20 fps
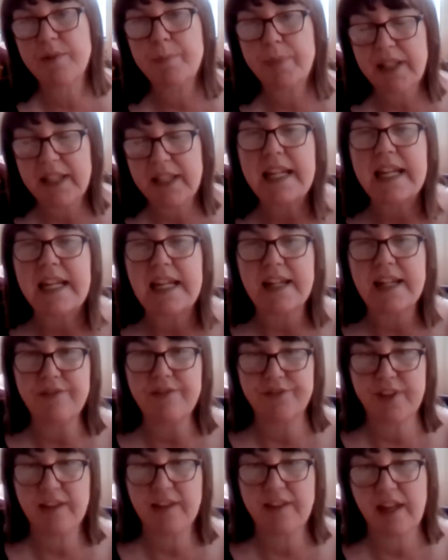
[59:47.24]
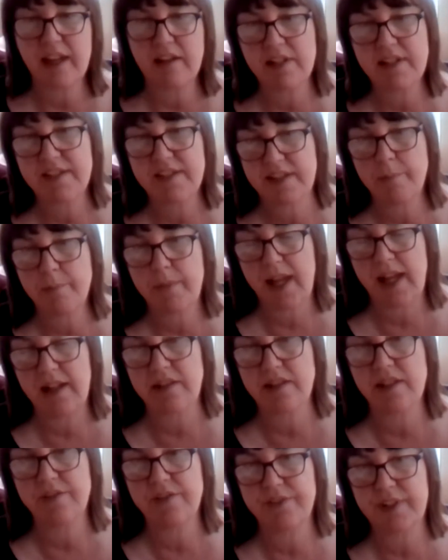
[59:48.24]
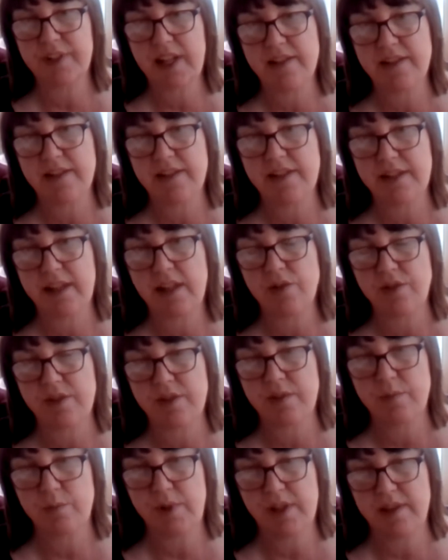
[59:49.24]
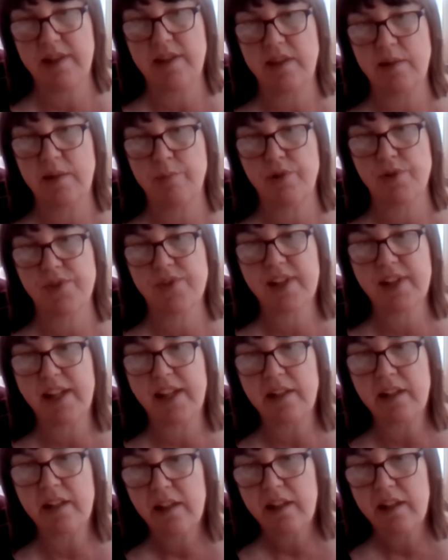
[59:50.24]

to believe that there is some active cancer cells within the prostate.